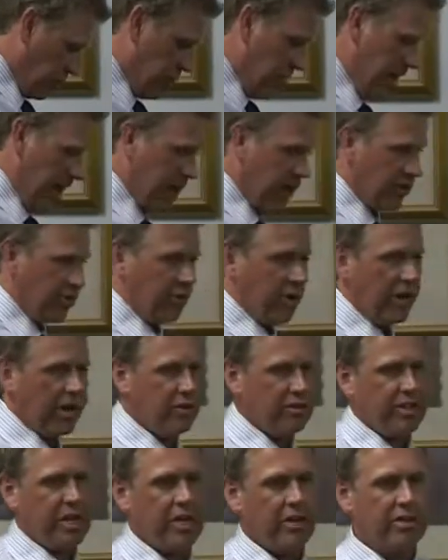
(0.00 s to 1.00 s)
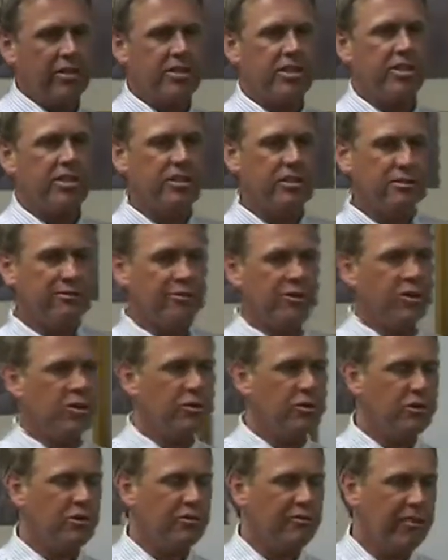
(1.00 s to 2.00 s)
you make your healthcare decisions for
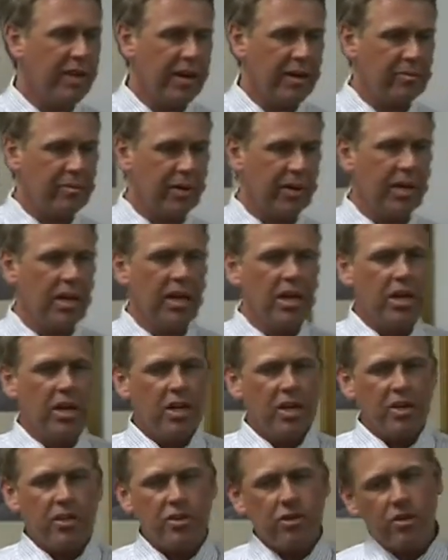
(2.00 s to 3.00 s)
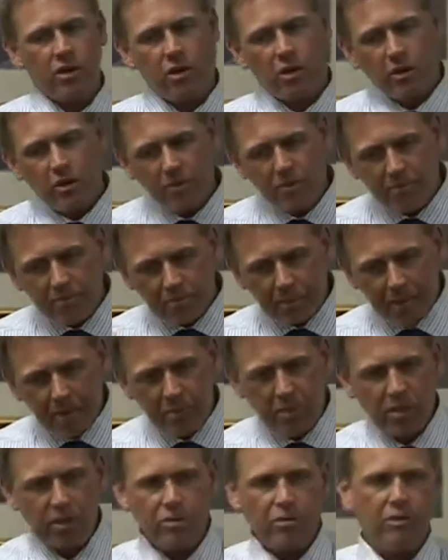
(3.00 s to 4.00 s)
you and your family, you know,
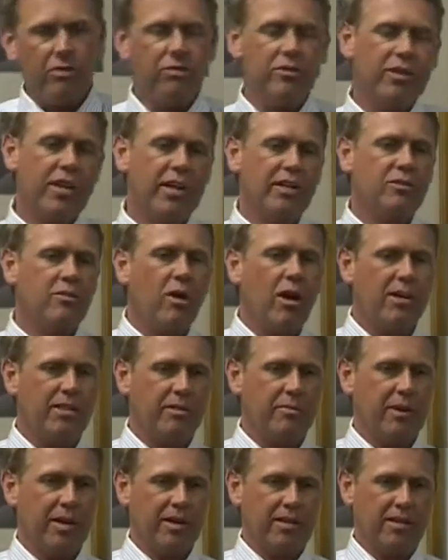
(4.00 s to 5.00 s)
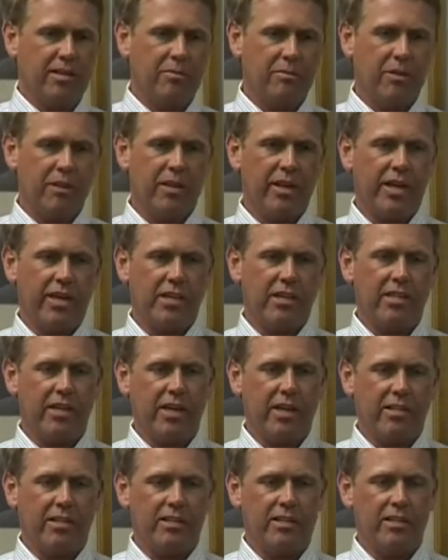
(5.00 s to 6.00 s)
maybe you'll think twice about some of the things
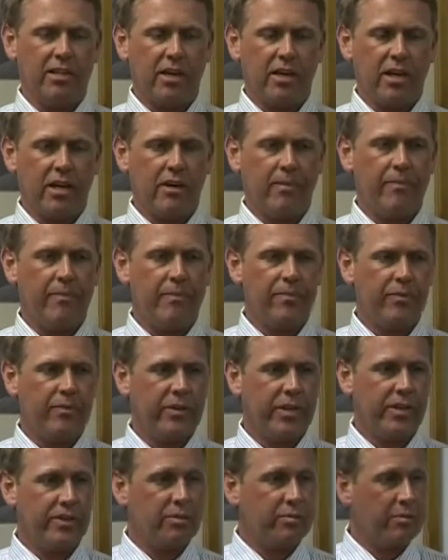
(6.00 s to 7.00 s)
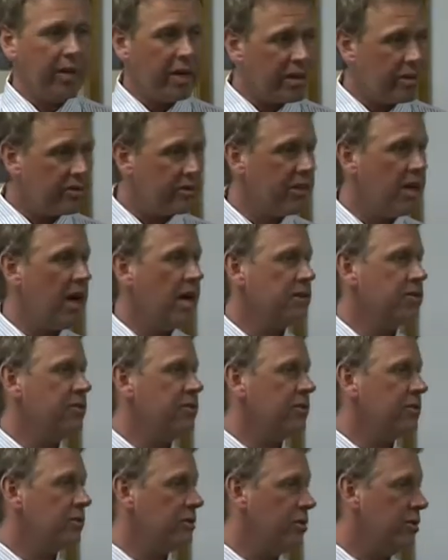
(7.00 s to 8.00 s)
that that your medical
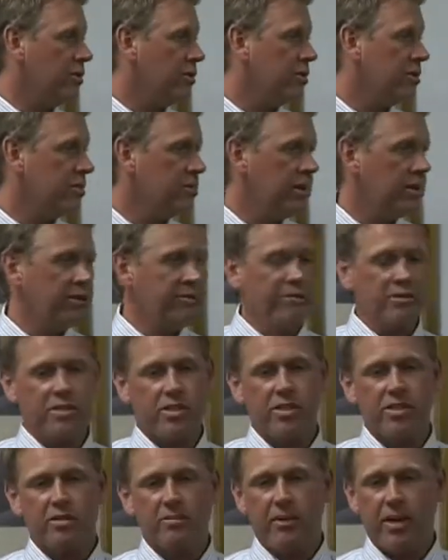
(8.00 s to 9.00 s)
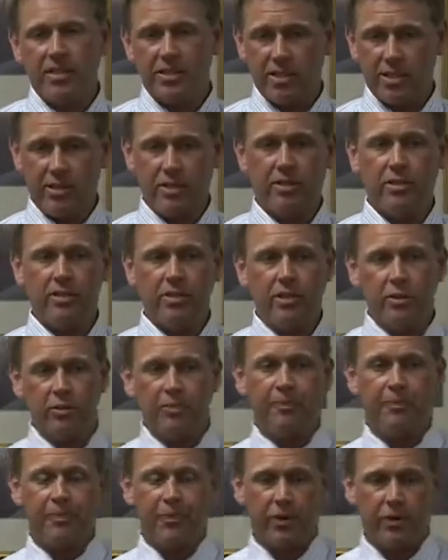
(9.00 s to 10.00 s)
doctor or some other physician might tell you to do.
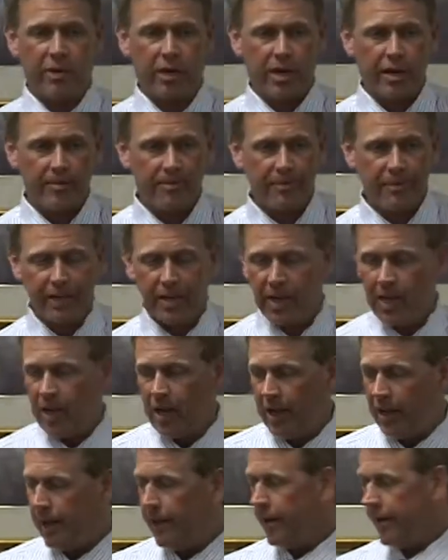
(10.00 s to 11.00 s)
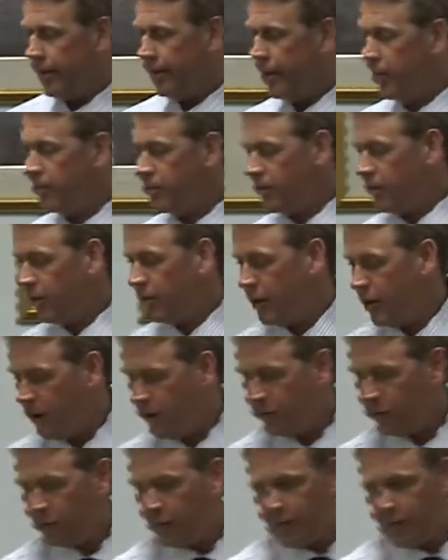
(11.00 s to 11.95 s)
Okay? All right, let's start off